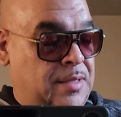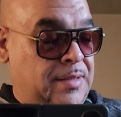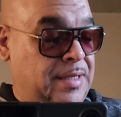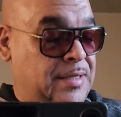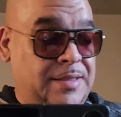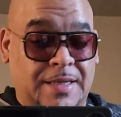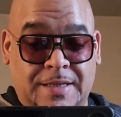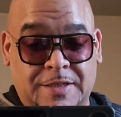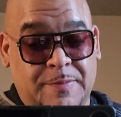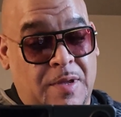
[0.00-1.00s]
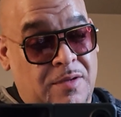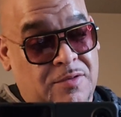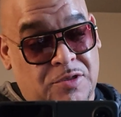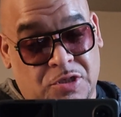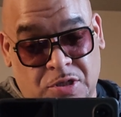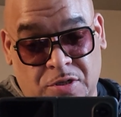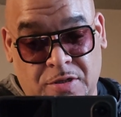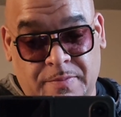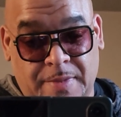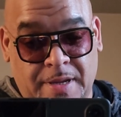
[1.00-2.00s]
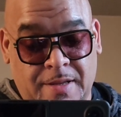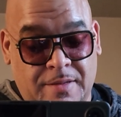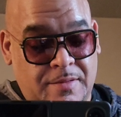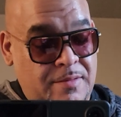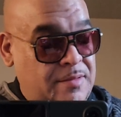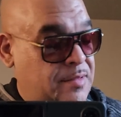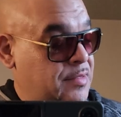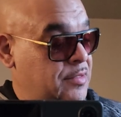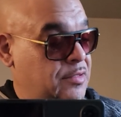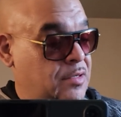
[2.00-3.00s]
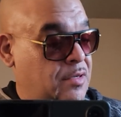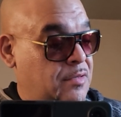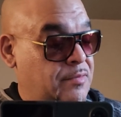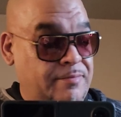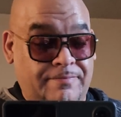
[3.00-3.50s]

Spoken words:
This thing smells good, man. Yo,